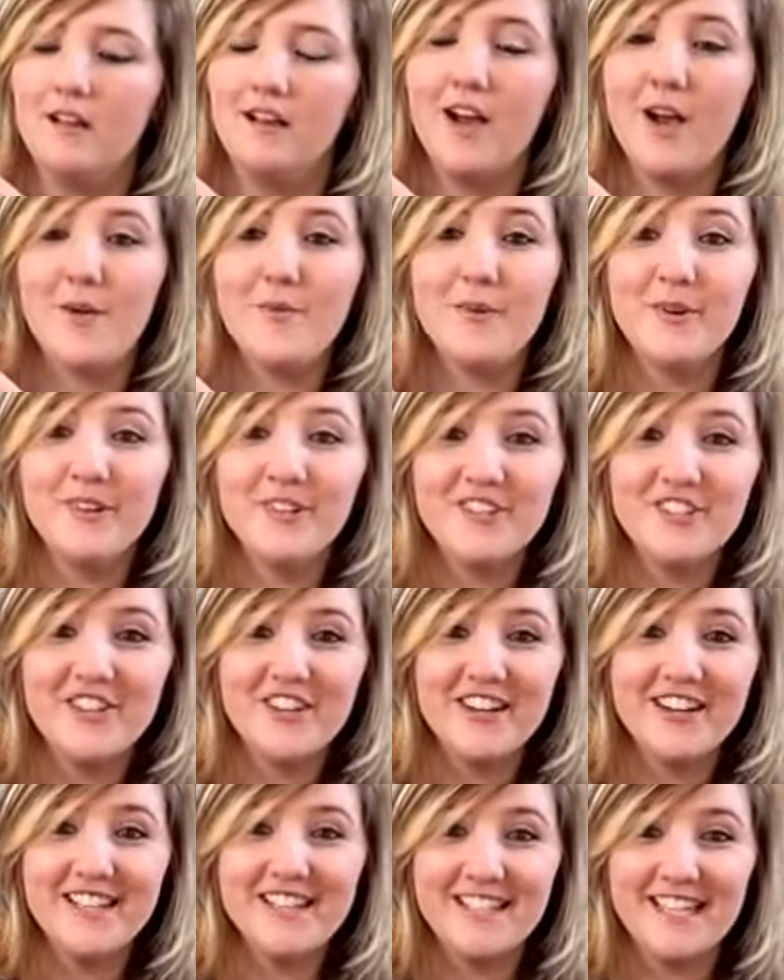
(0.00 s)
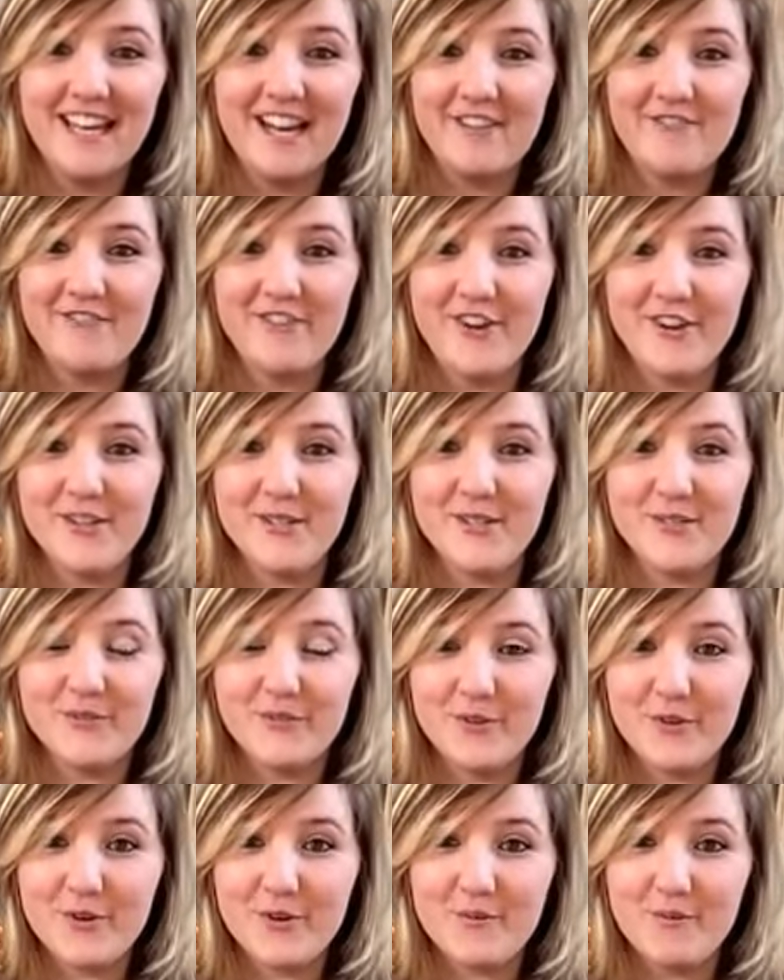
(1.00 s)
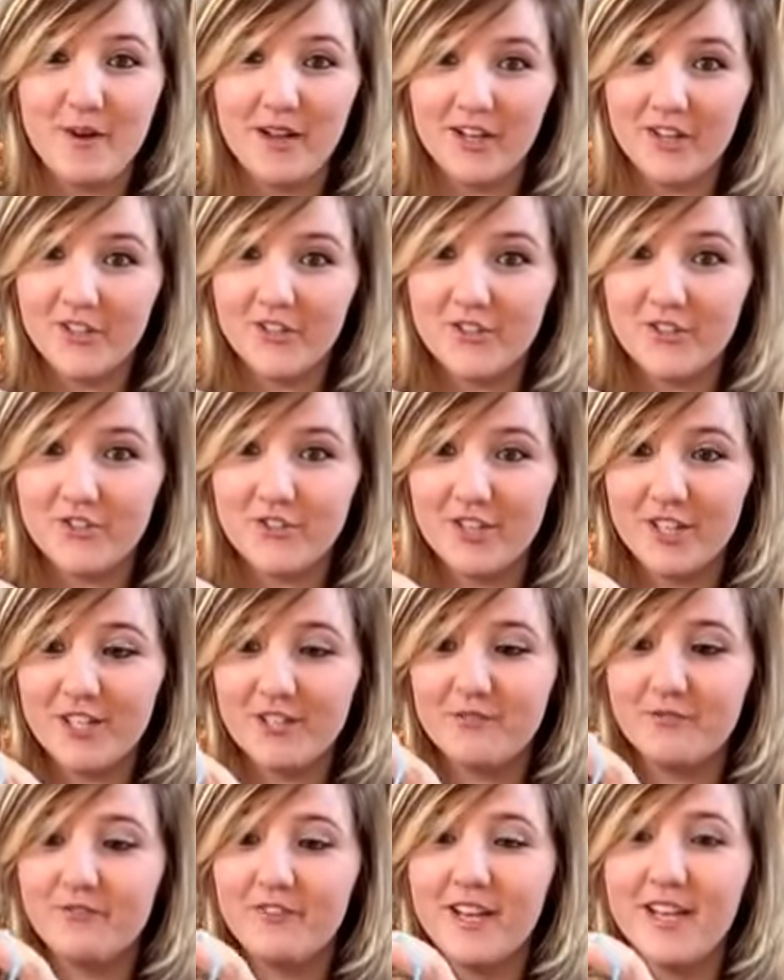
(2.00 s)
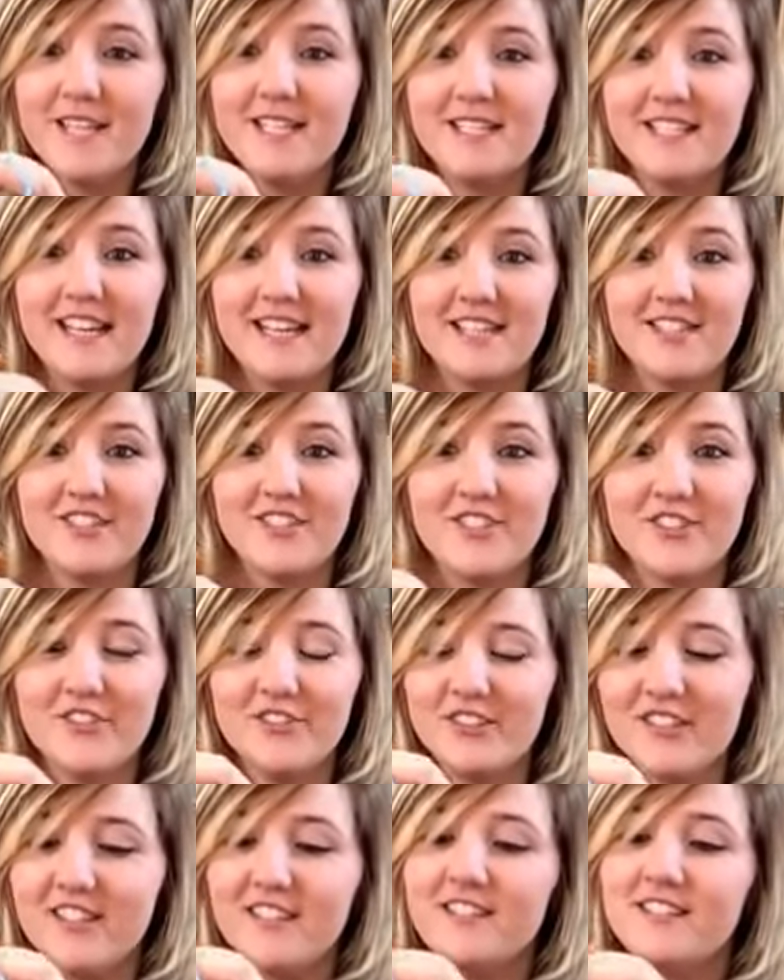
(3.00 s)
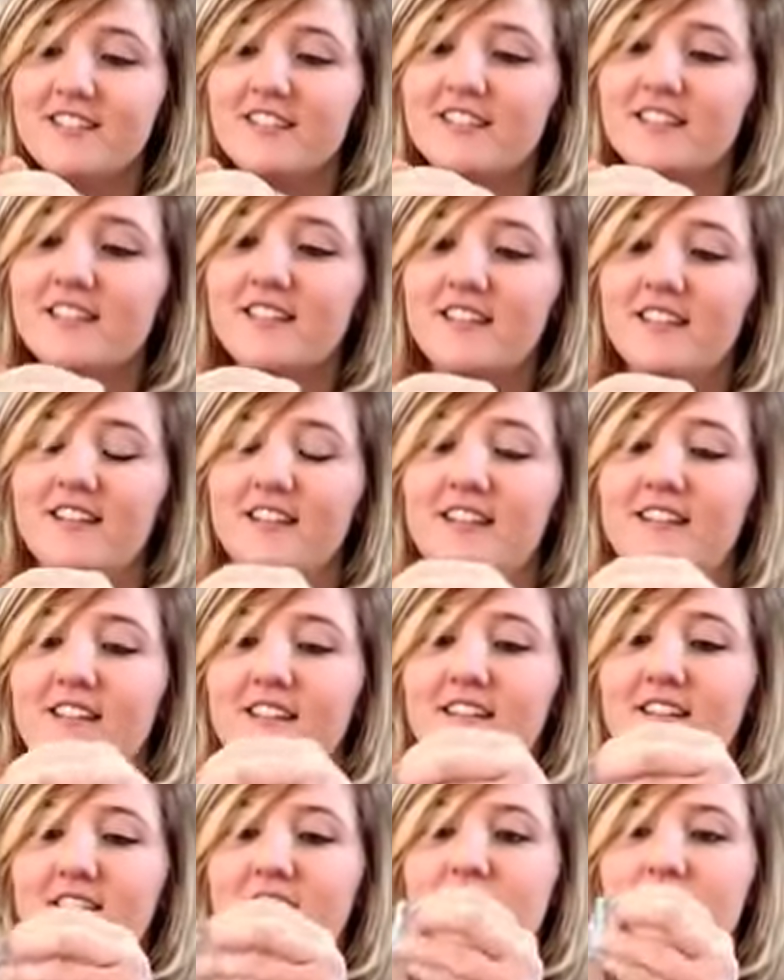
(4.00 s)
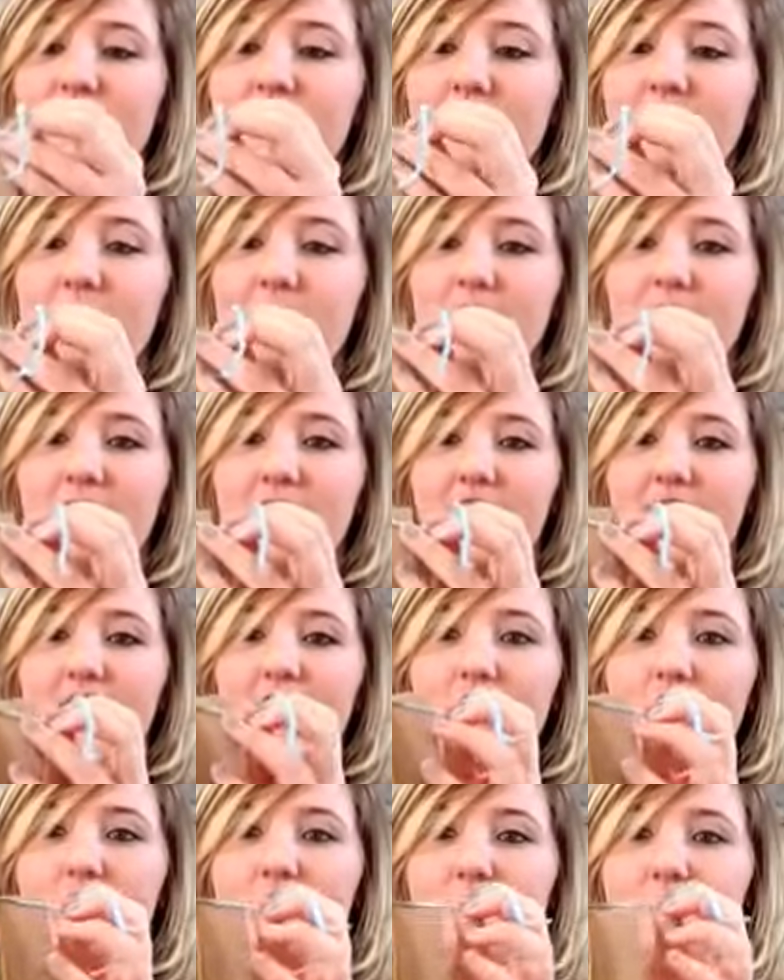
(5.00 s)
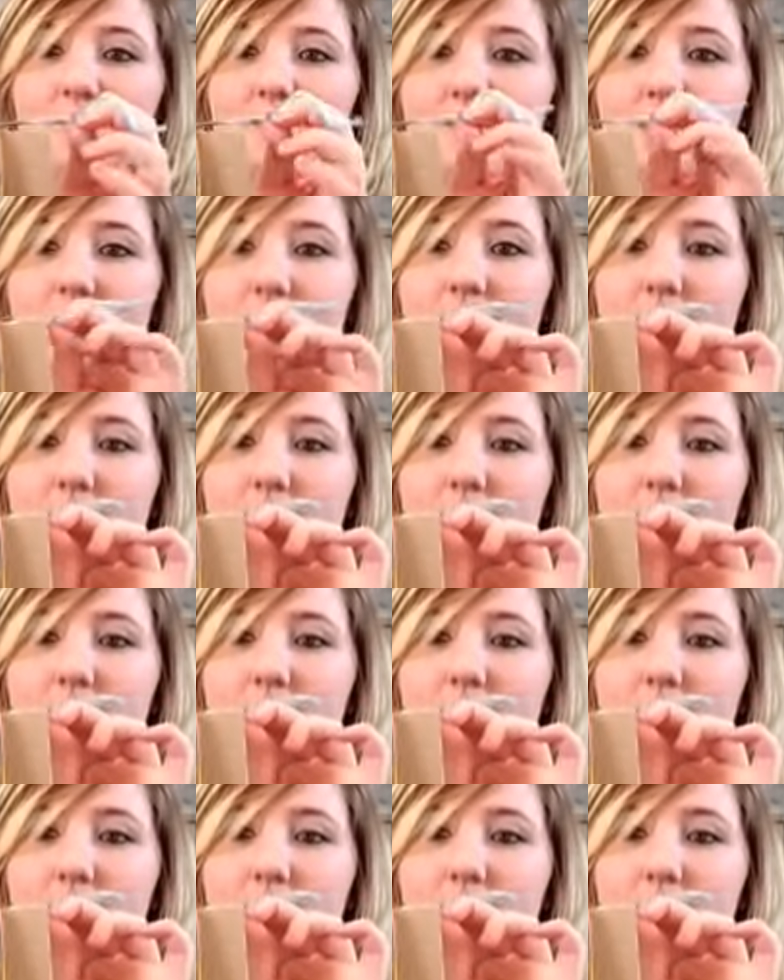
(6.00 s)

I apologise in advance for my concentration face as I do this. That goes